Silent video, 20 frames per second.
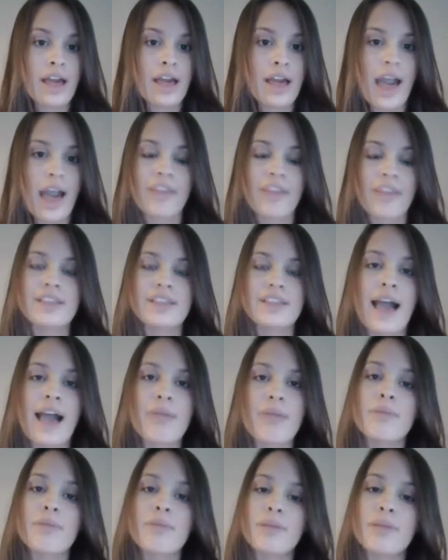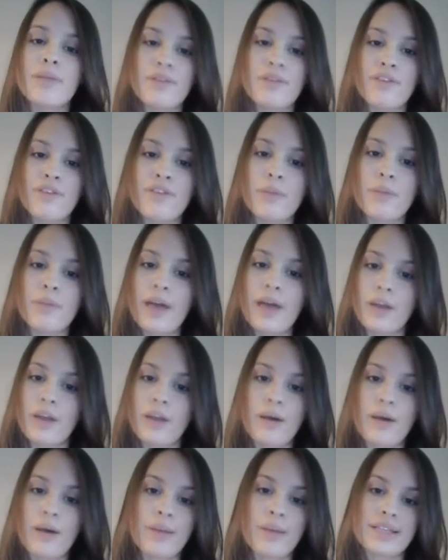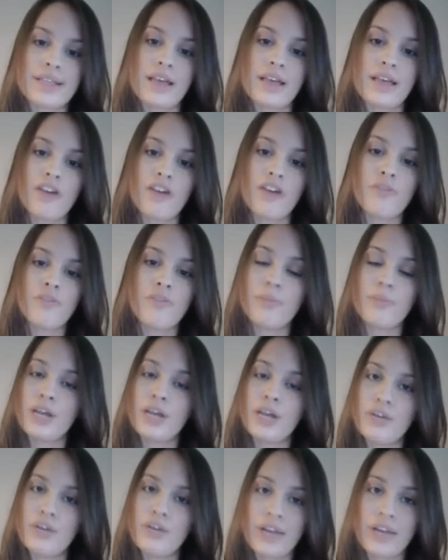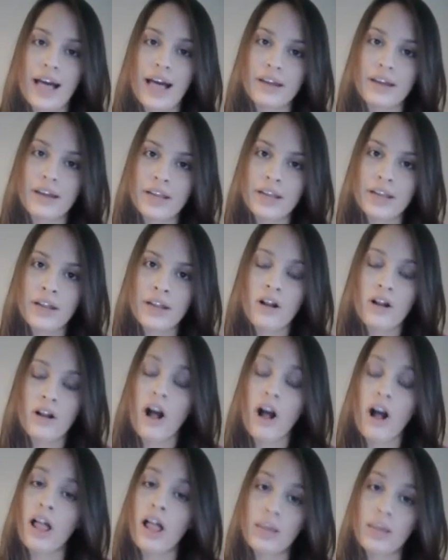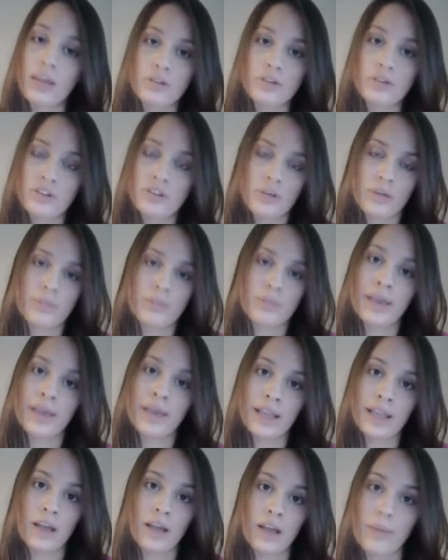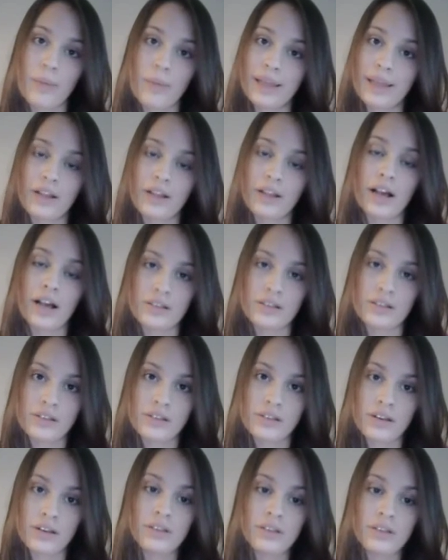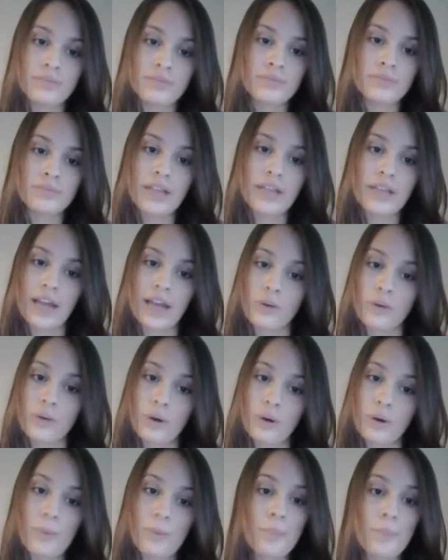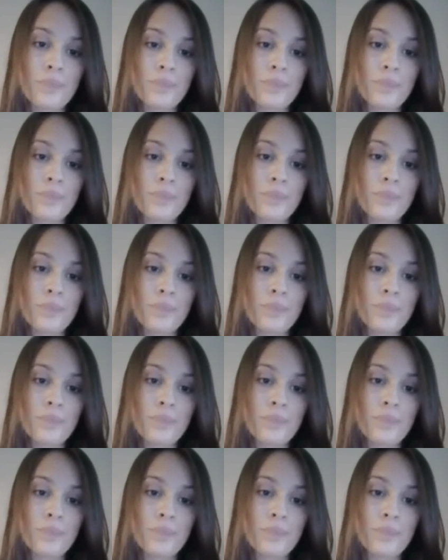At the time it made me feel better about myself, but in reality, all I was doing was picking on my little cousin." End quote.